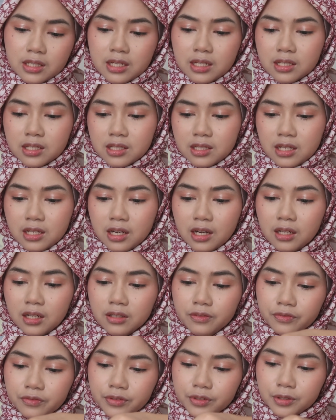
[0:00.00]
It's the
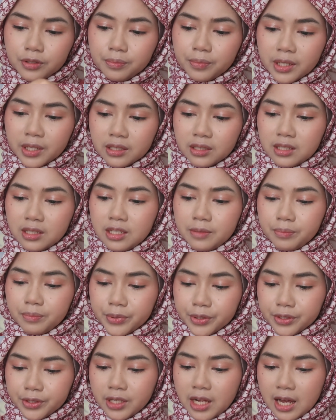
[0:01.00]
colorful party
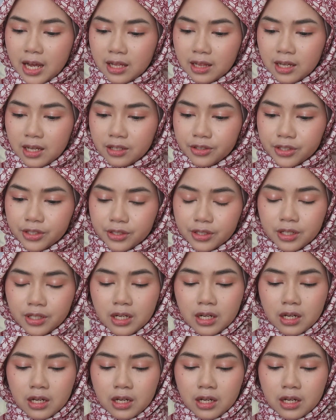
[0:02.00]
pearl eyeliner.